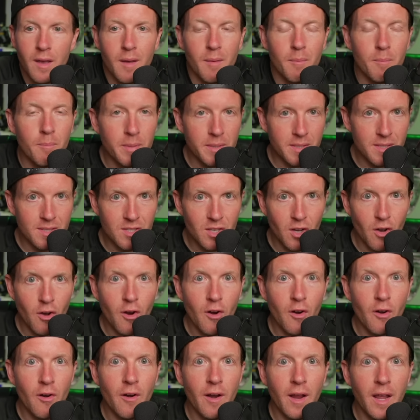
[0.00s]

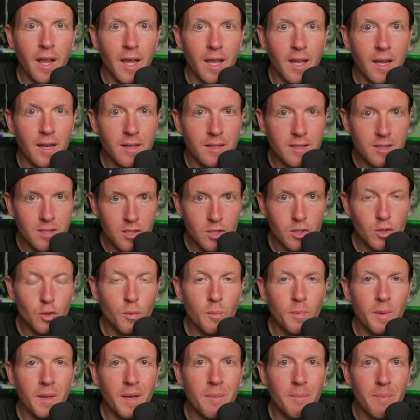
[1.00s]
bizarre and
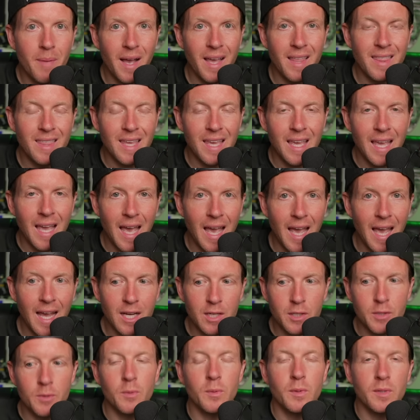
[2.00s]
stupid by the
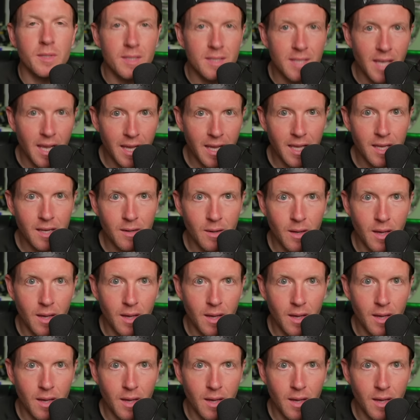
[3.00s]
actual second.